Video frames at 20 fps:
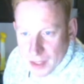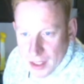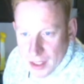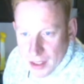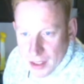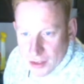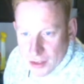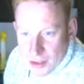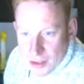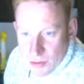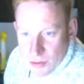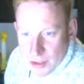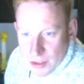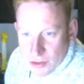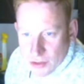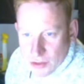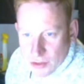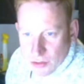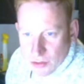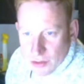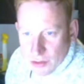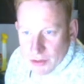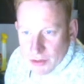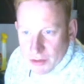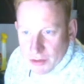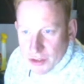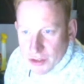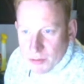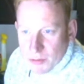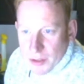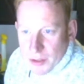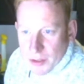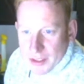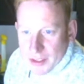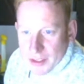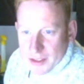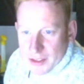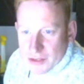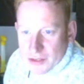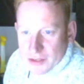That's always good, although I do put in
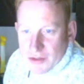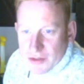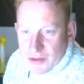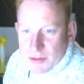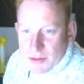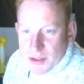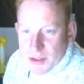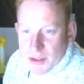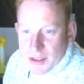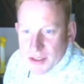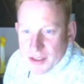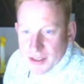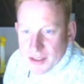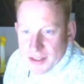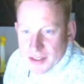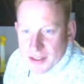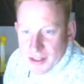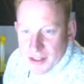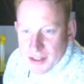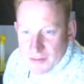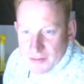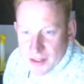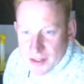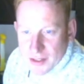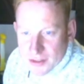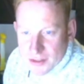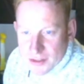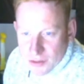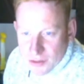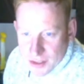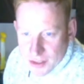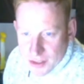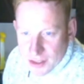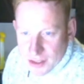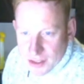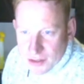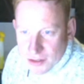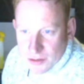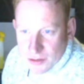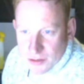the description that the TV is not
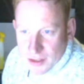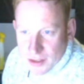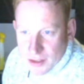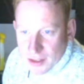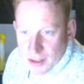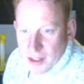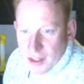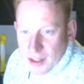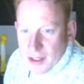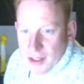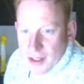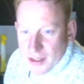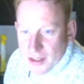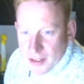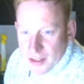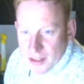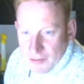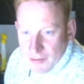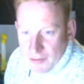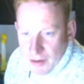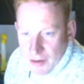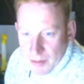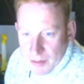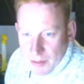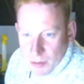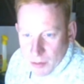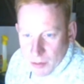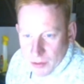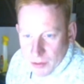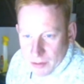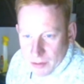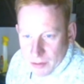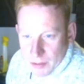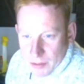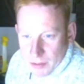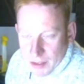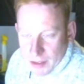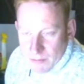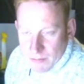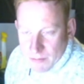included, because that's very important
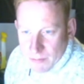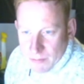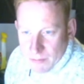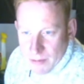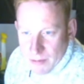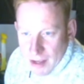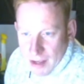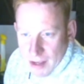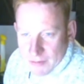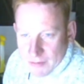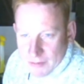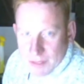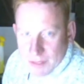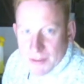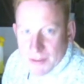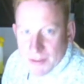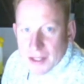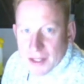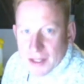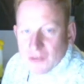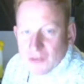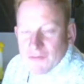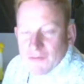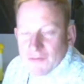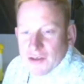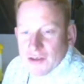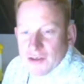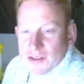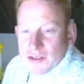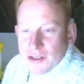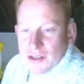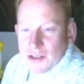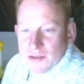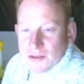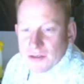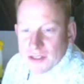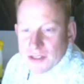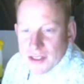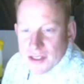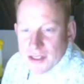when you have something in your
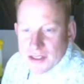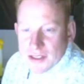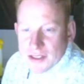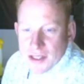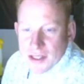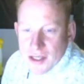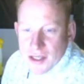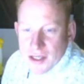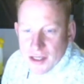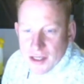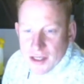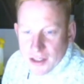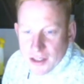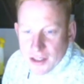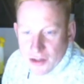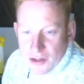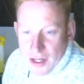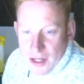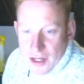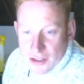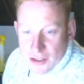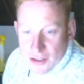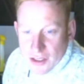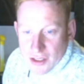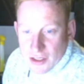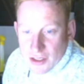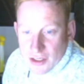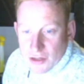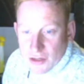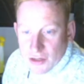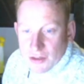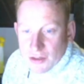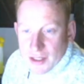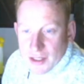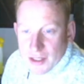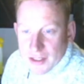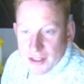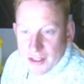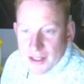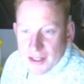photos that you're not actually including
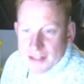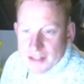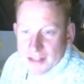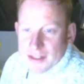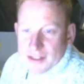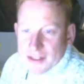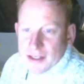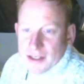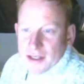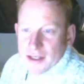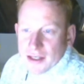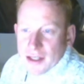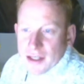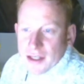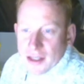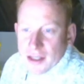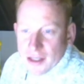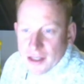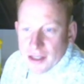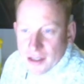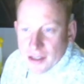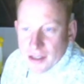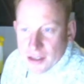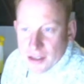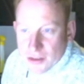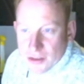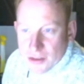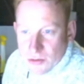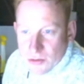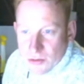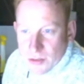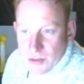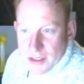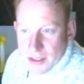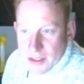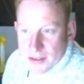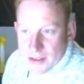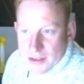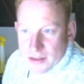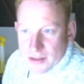in the listing. It's
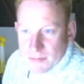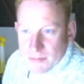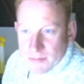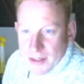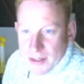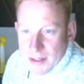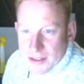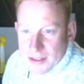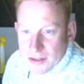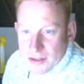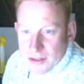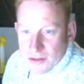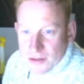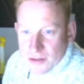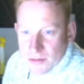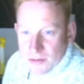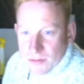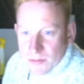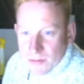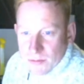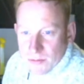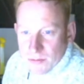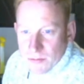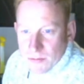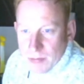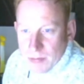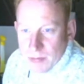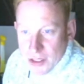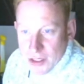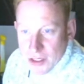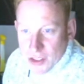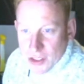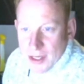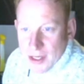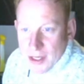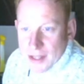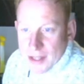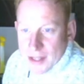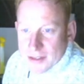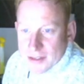always best to mention
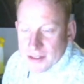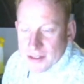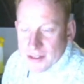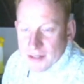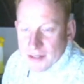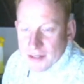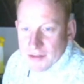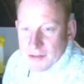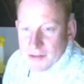that, even